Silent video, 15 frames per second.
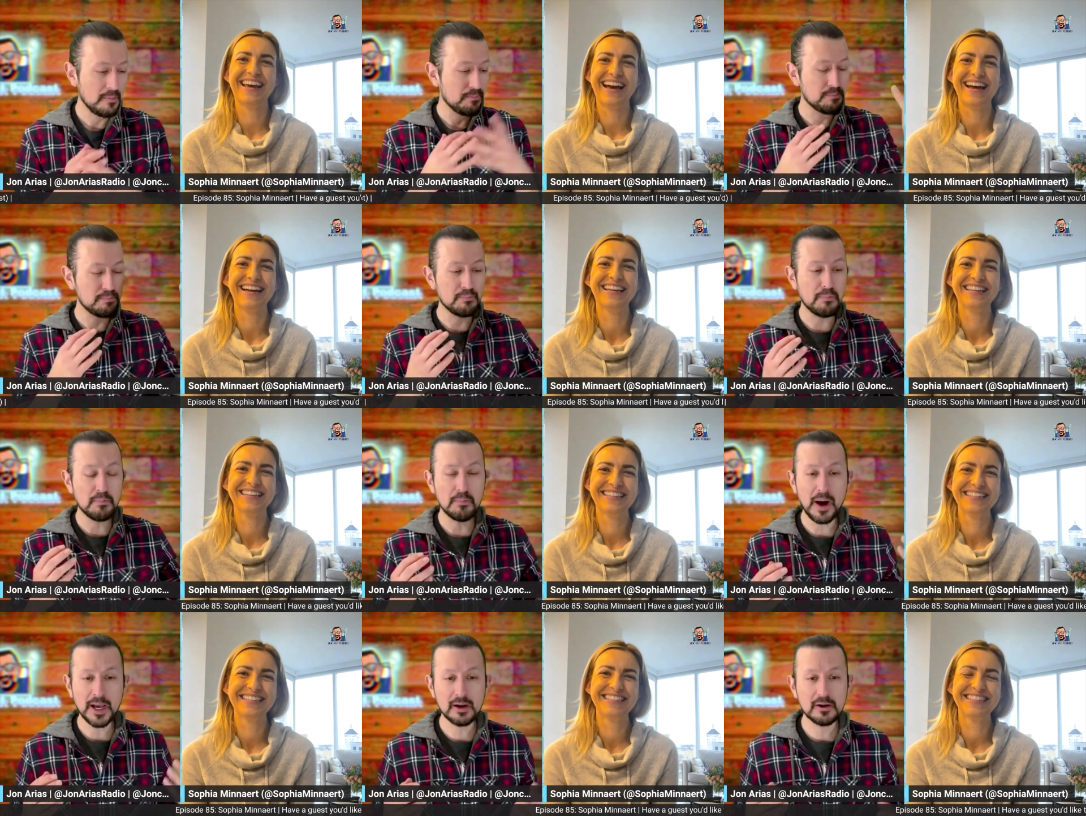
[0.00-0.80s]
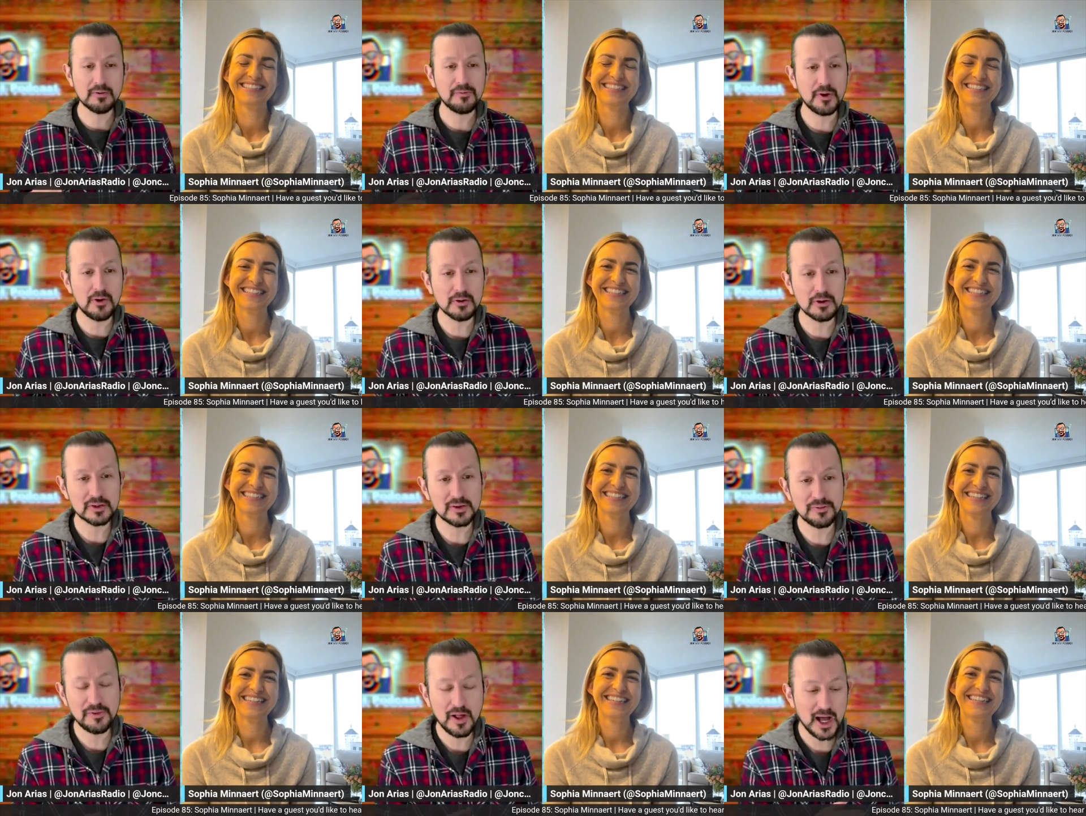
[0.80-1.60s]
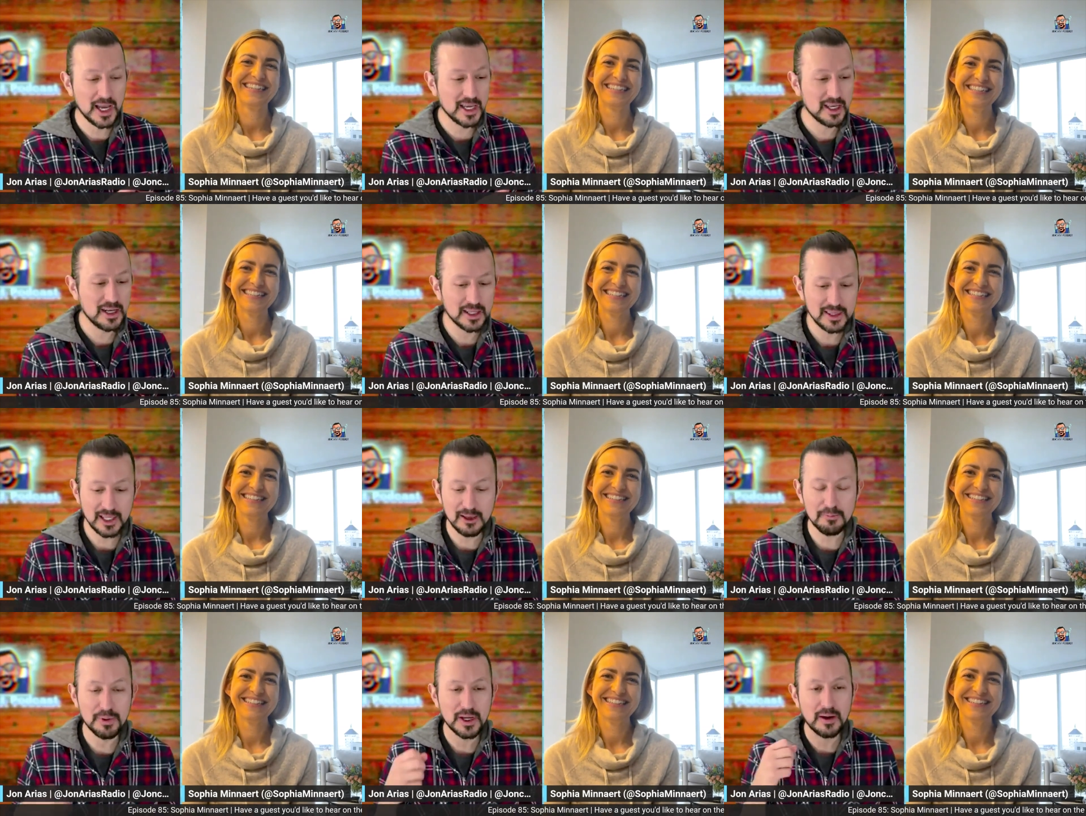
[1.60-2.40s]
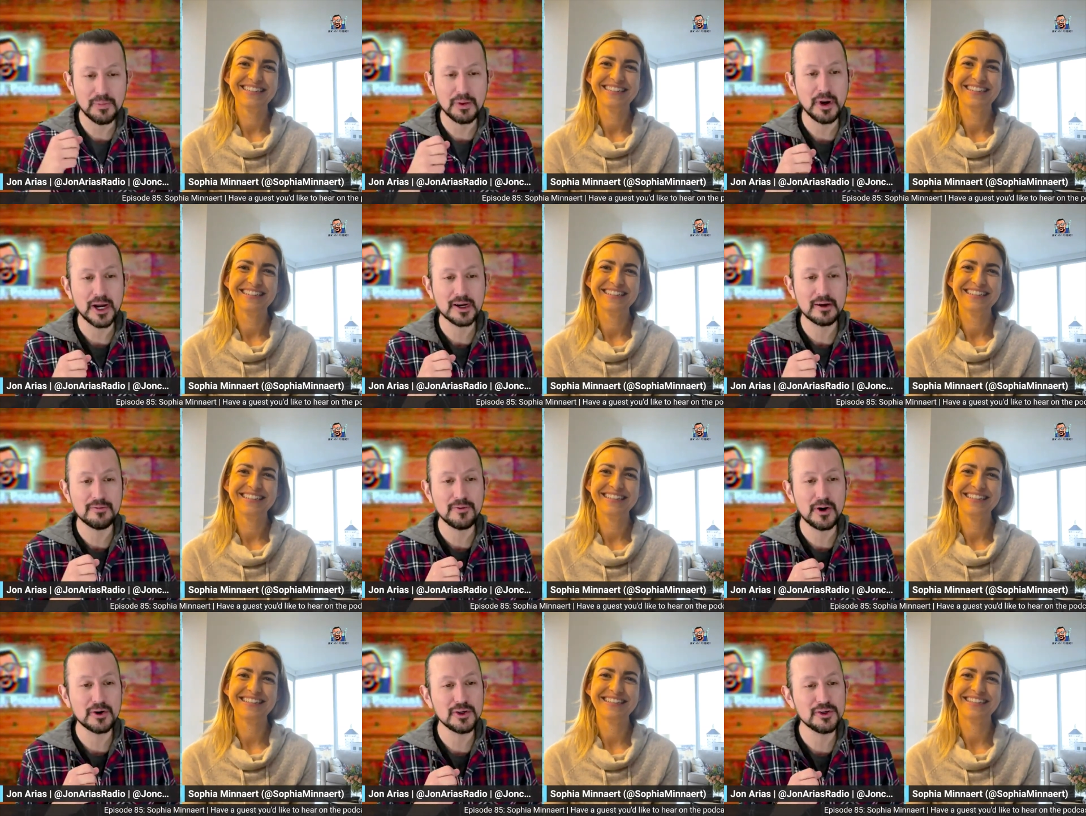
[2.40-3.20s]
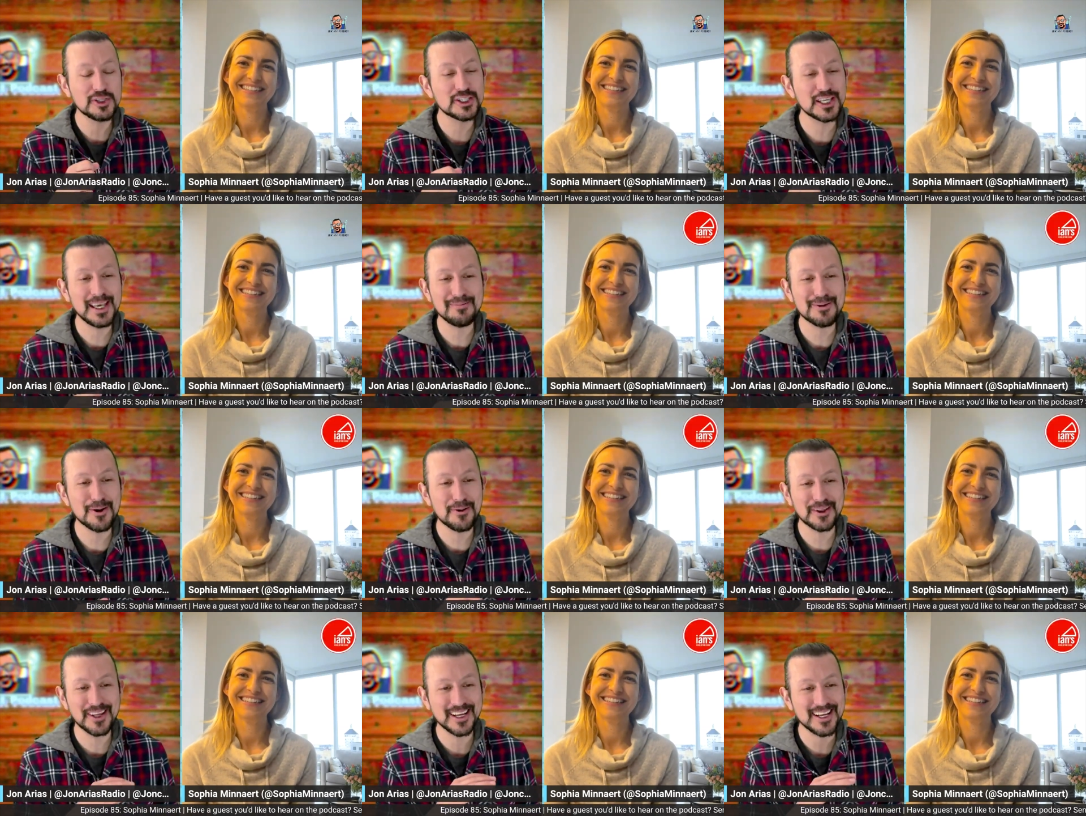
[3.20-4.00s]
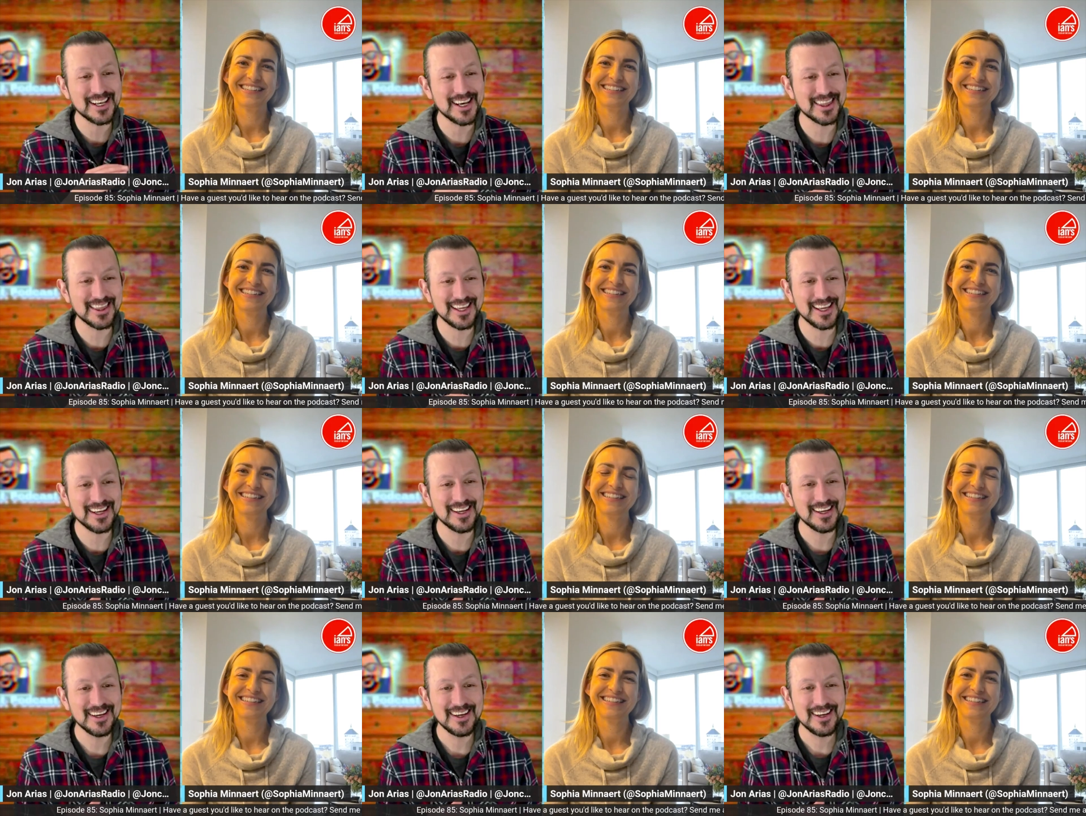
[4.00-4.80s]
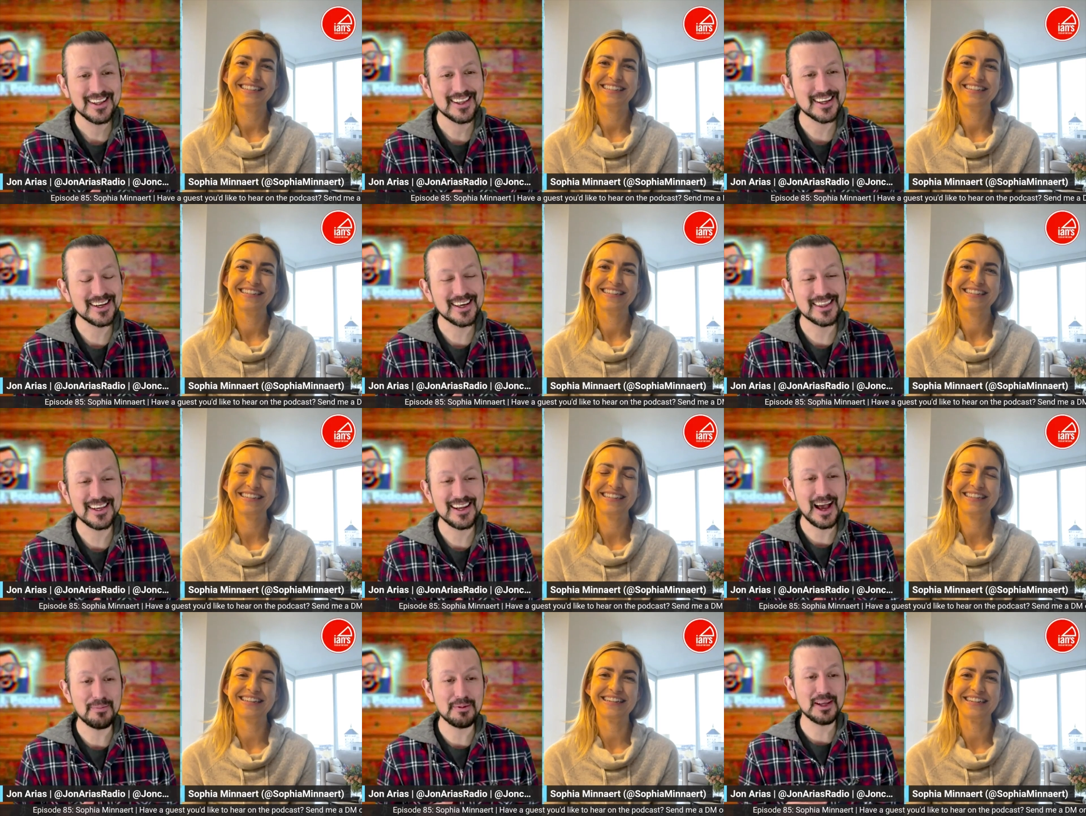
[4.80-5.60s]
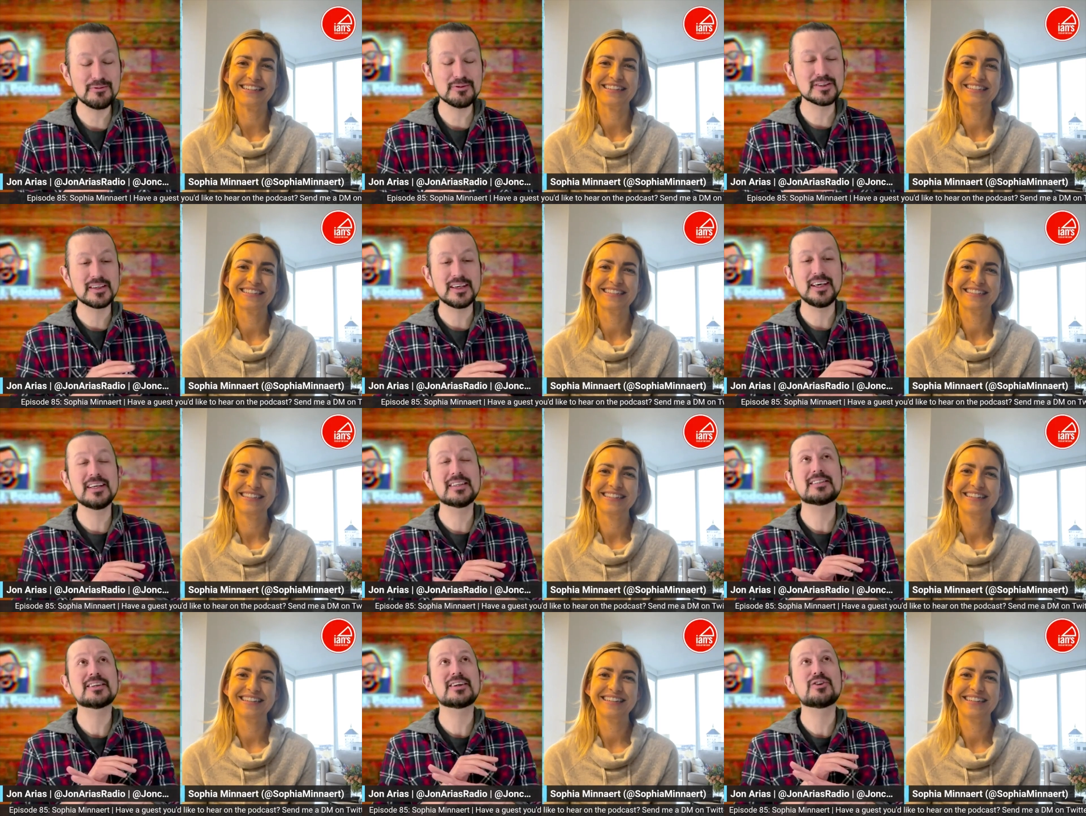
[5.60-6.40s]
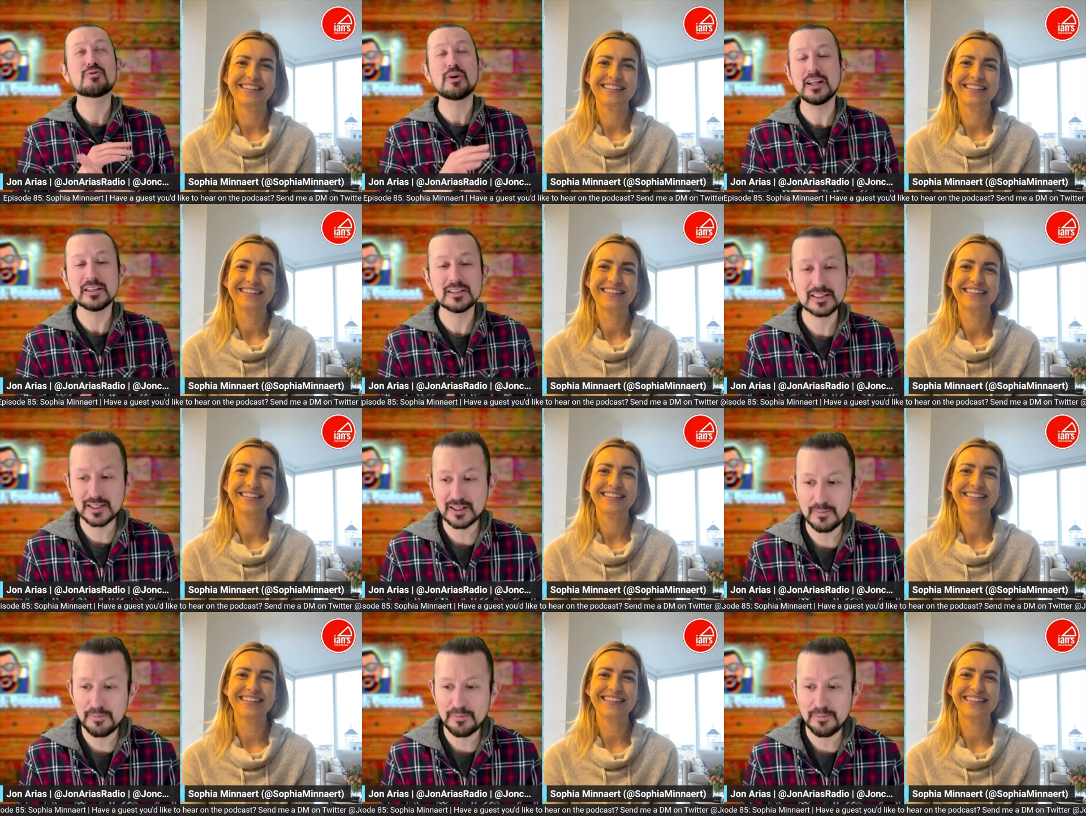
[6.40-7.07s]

Speaker 1: yeah. microphone goes flying. I think you pick up the microphone, and you just keep going like nothing like nothing happened. It was it's the greatest clip